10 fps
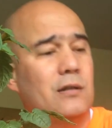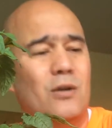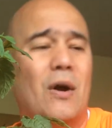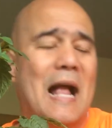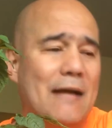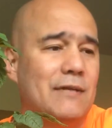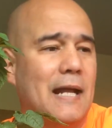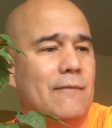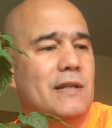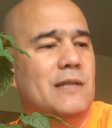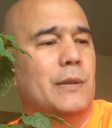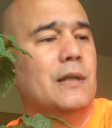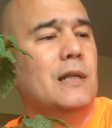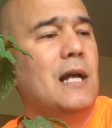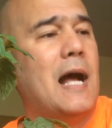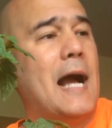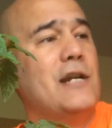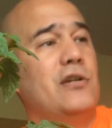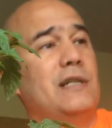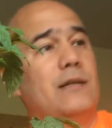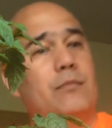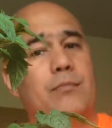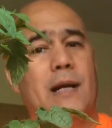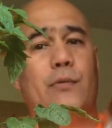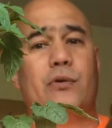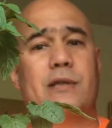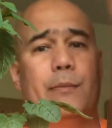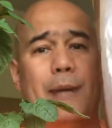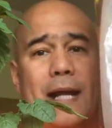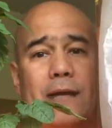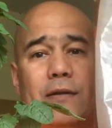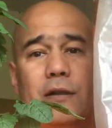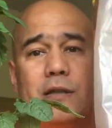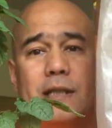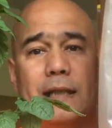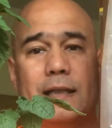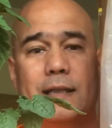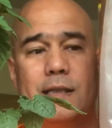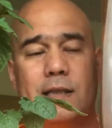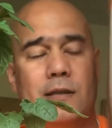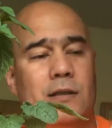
You don't have to have these, but hydrogen pebbles, a bag of it looks like this.